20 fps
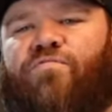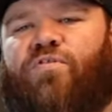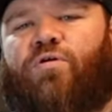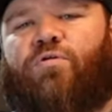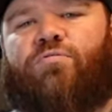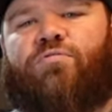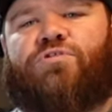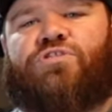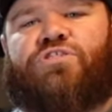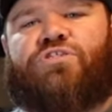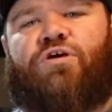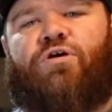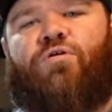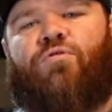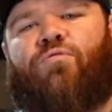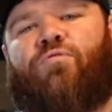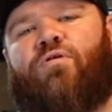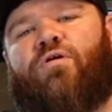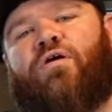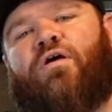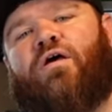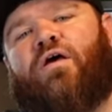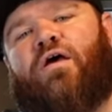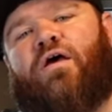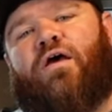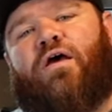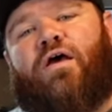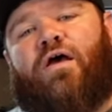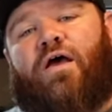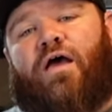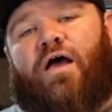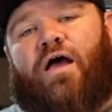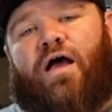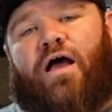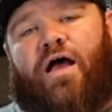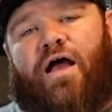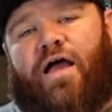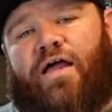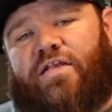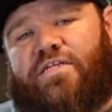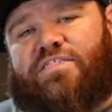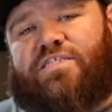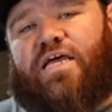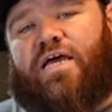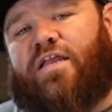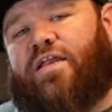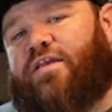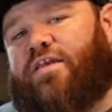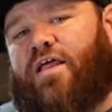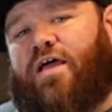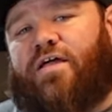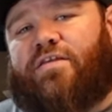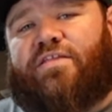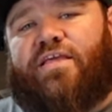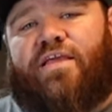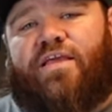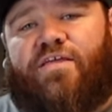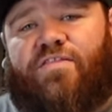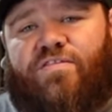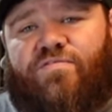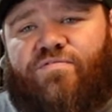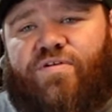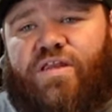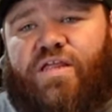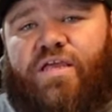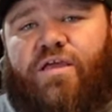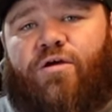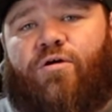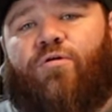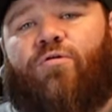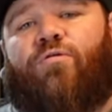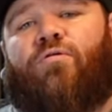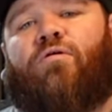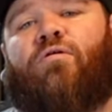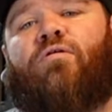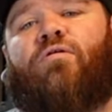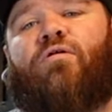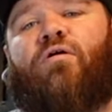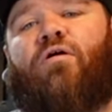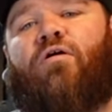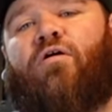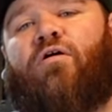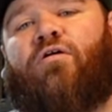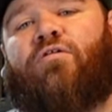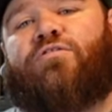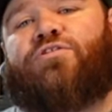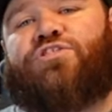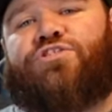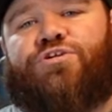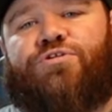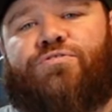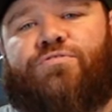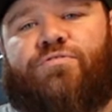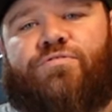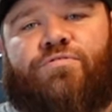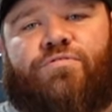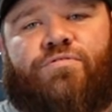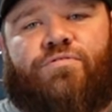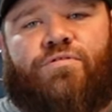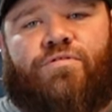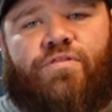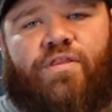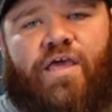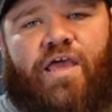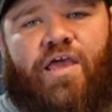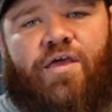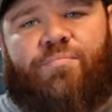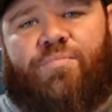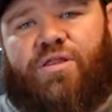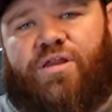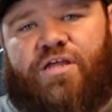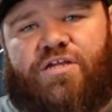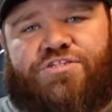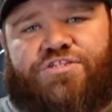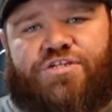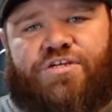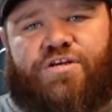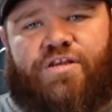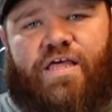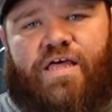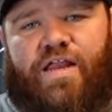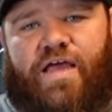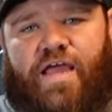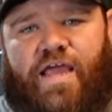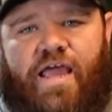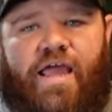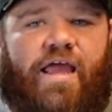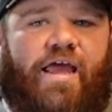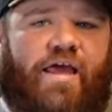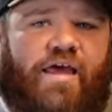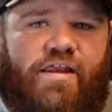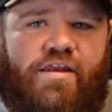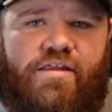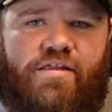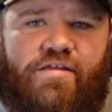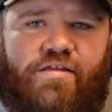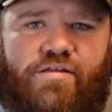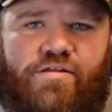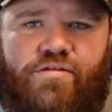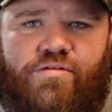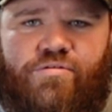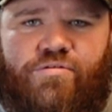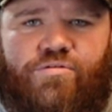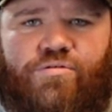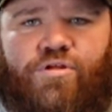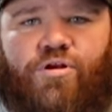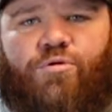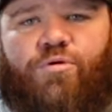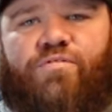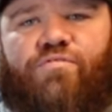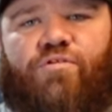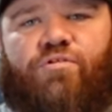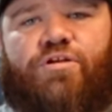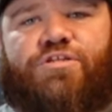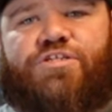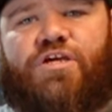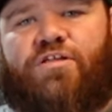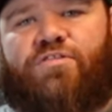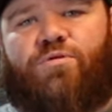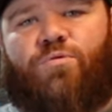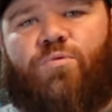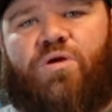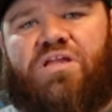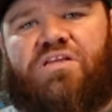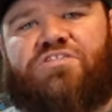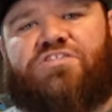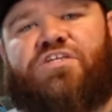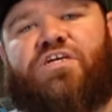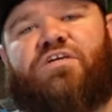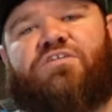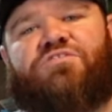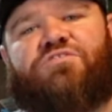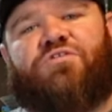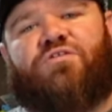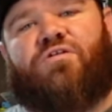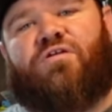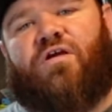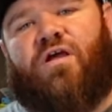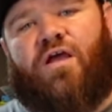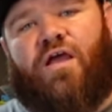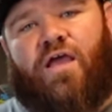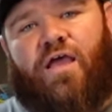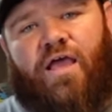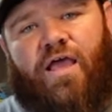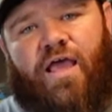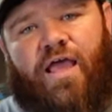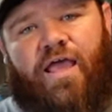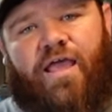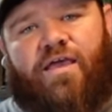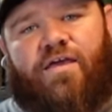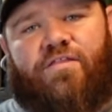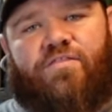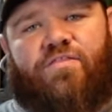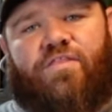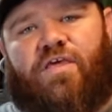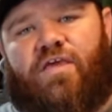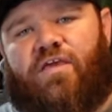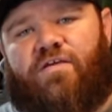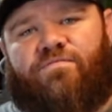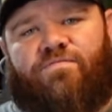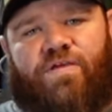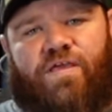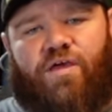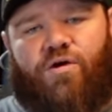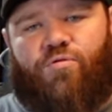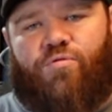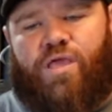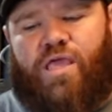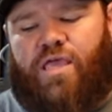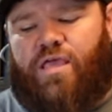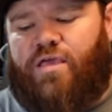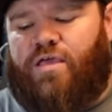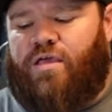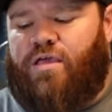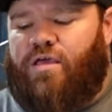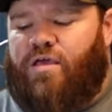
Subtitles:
folks, so I decided not to end the video on shooting the ammunition that I had. You know, we've already shot the Winchester and the Fiocchi.